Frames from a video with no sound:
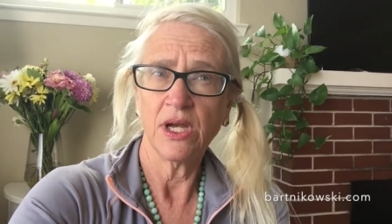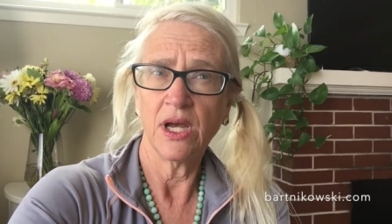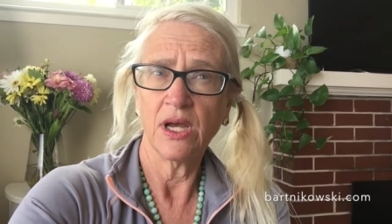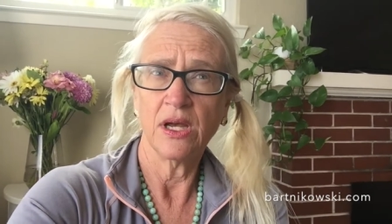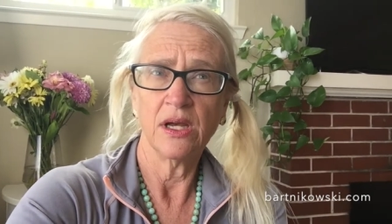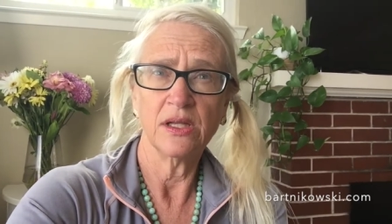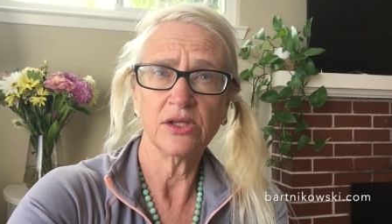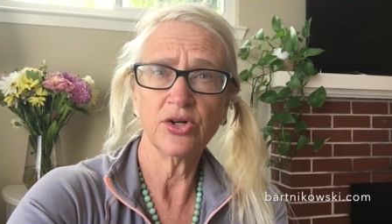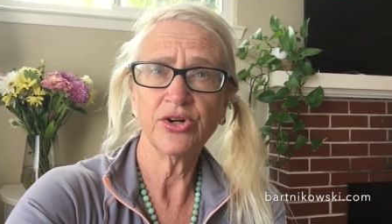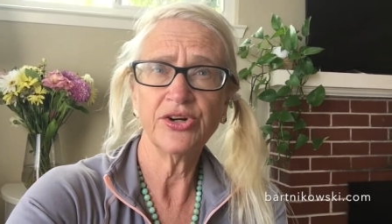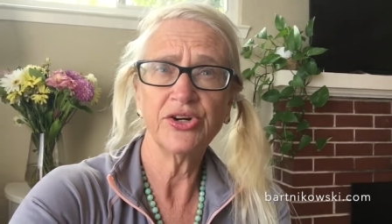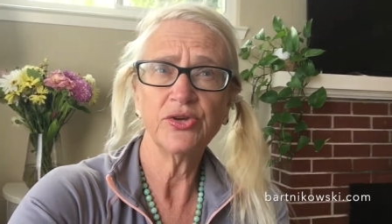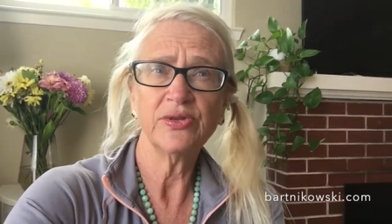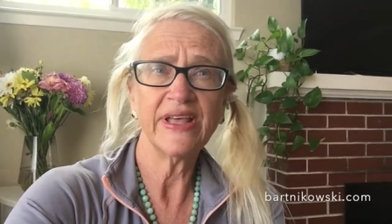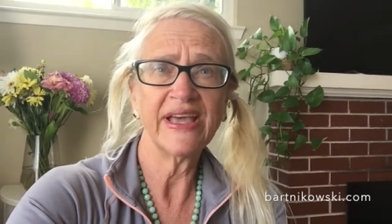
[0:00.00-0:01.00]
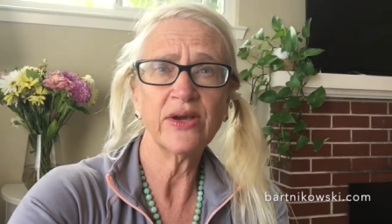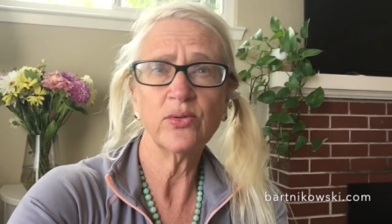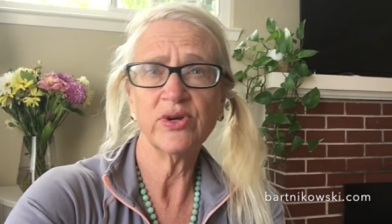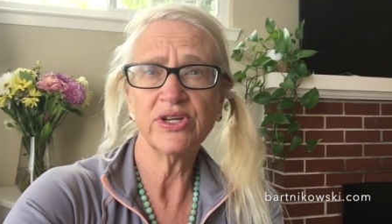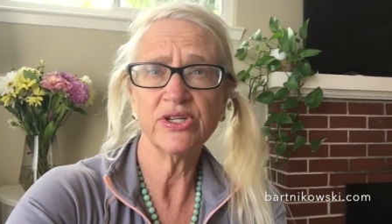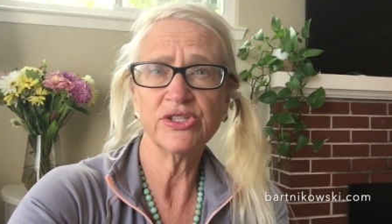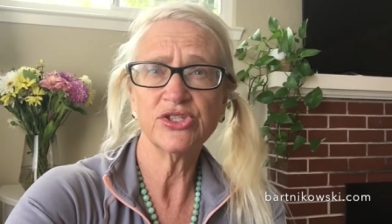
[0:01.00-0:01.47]
learn a new
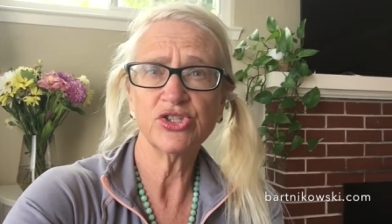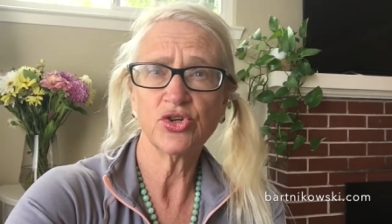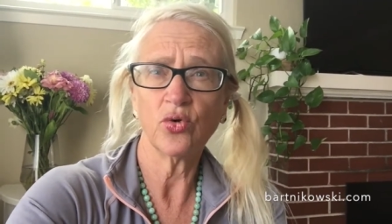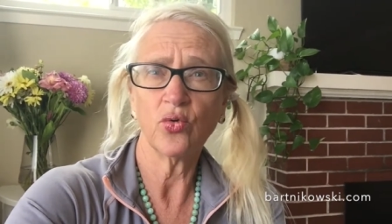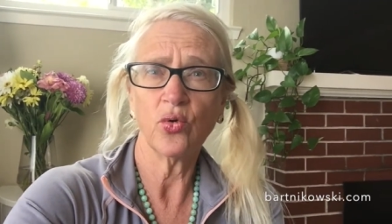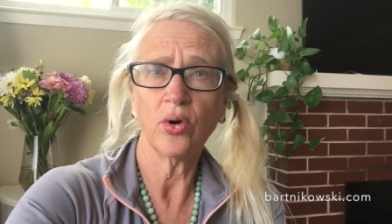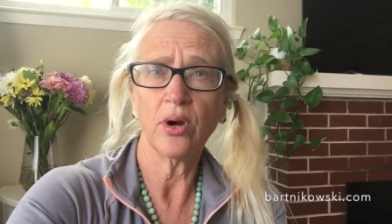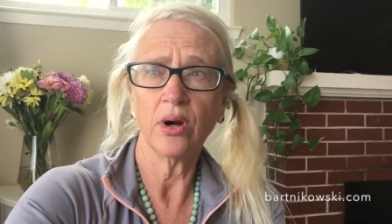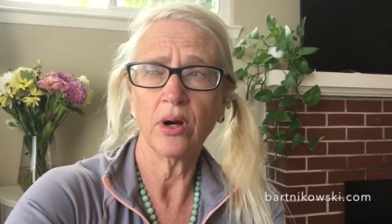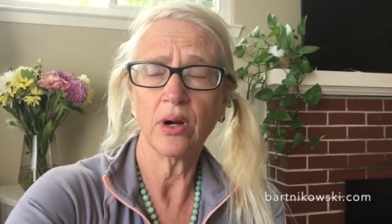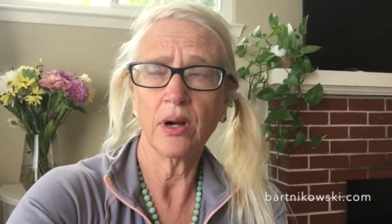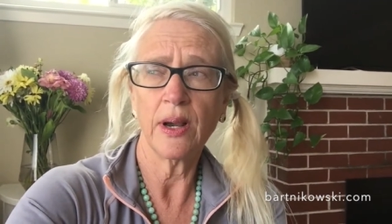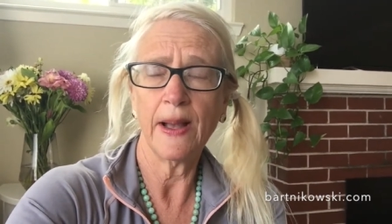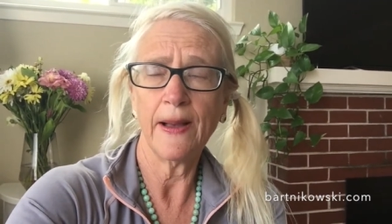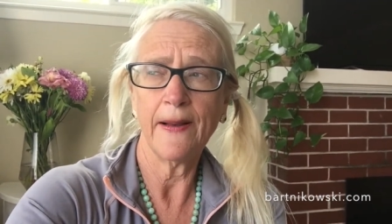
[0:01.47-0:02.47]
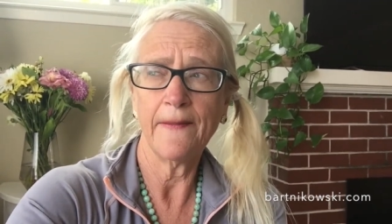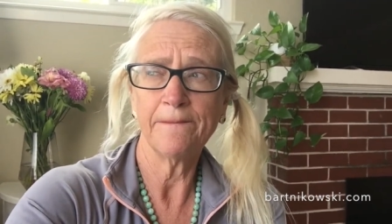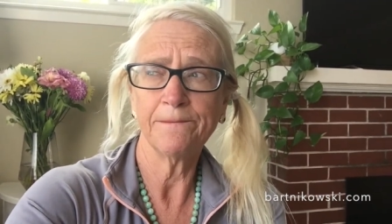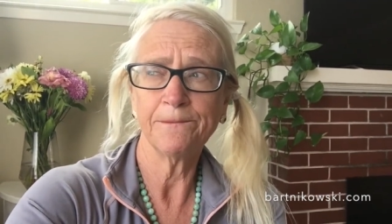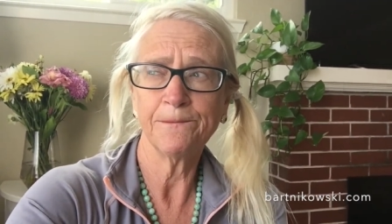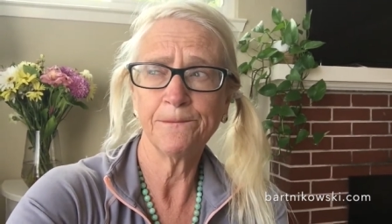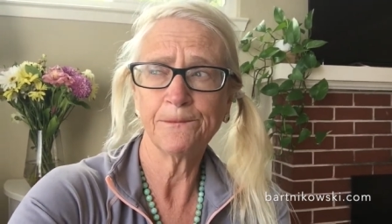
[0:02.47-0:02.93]
language
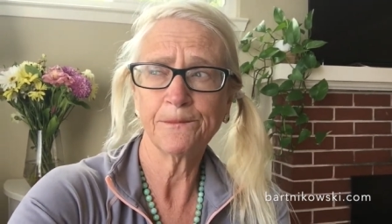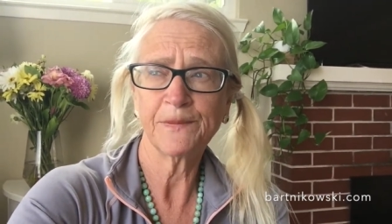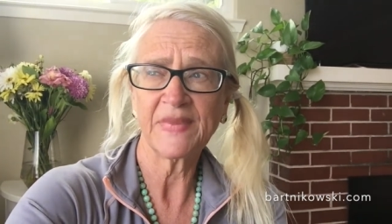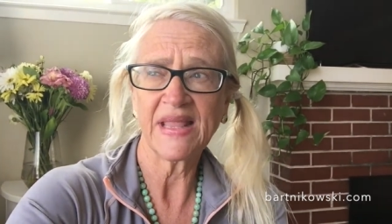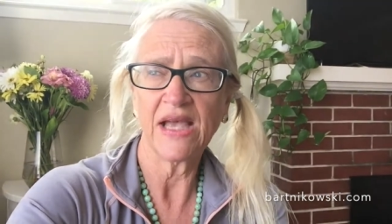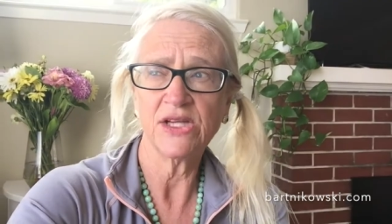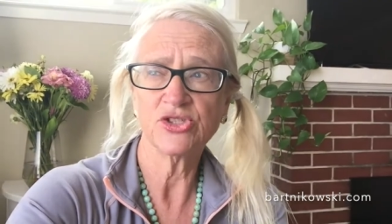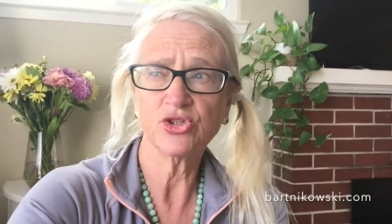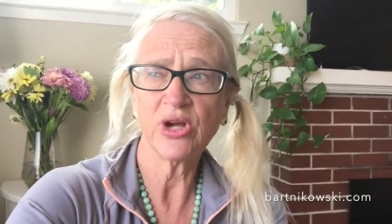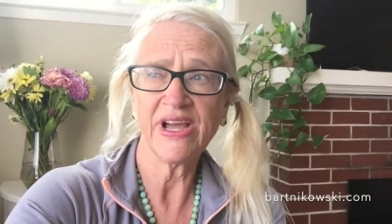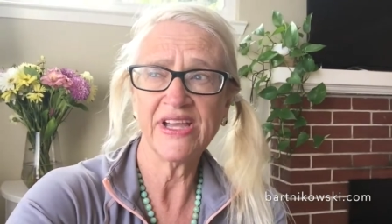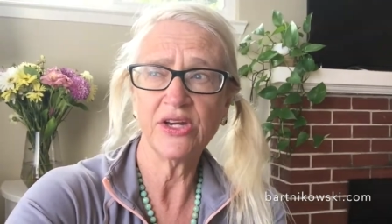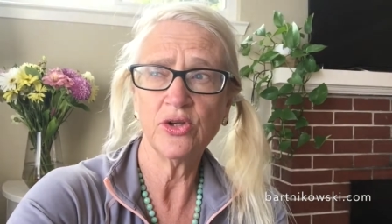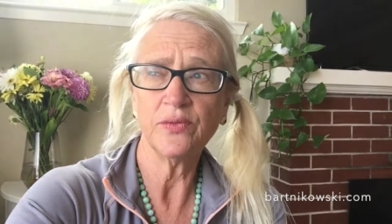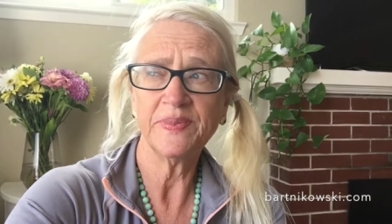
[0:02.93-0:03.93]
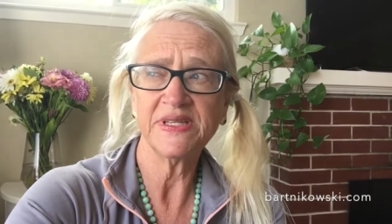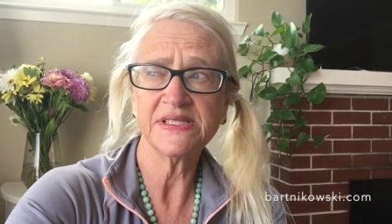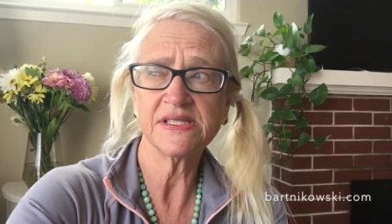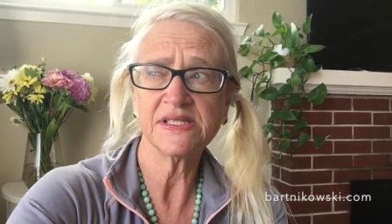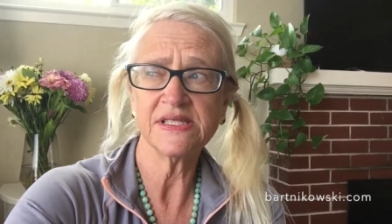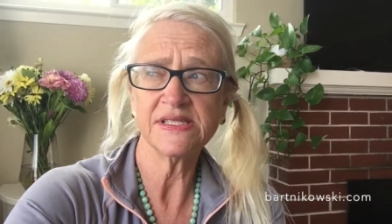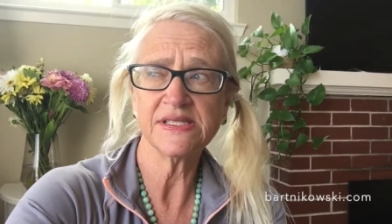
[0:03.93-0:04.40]
or try a new
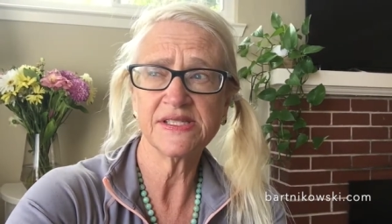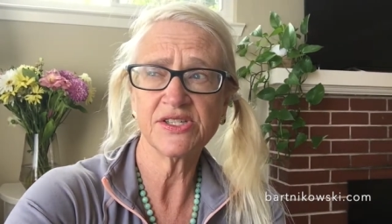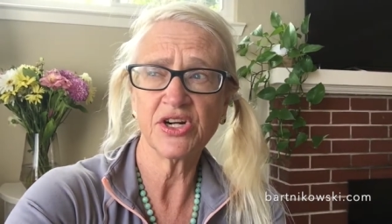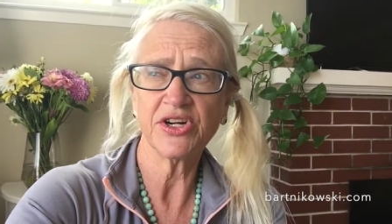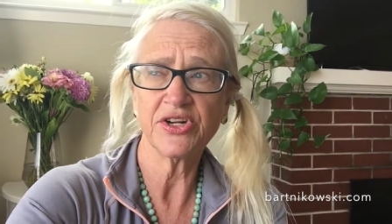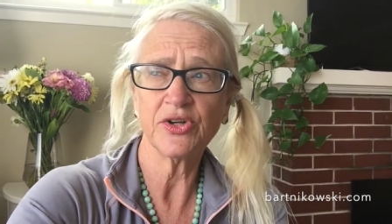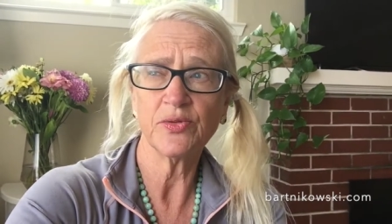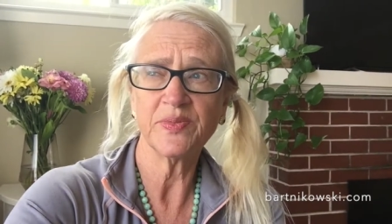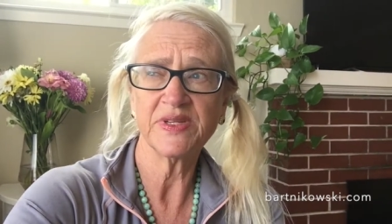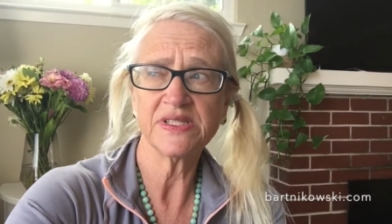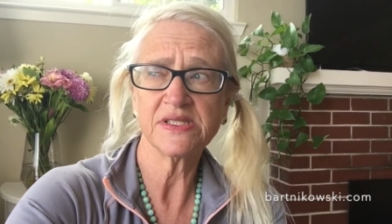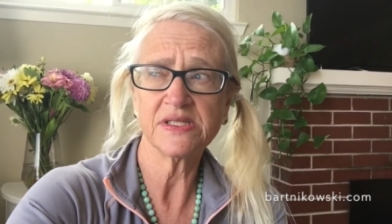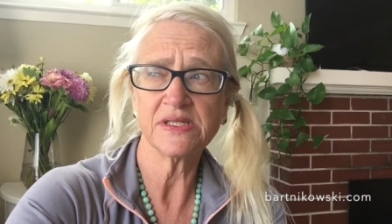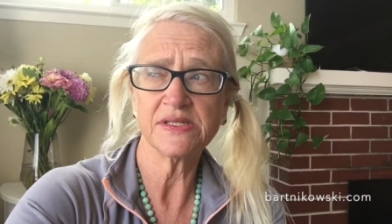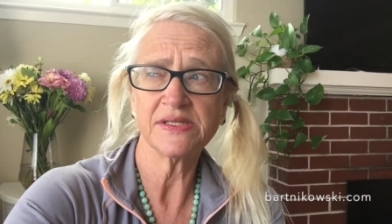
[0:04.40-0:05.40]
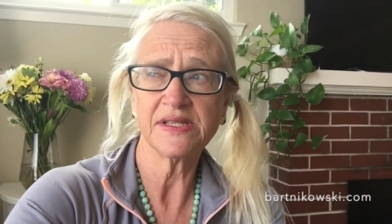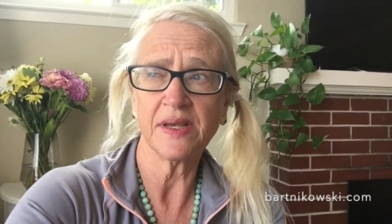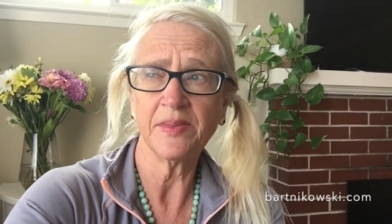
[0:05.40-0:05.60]
business, start a new business.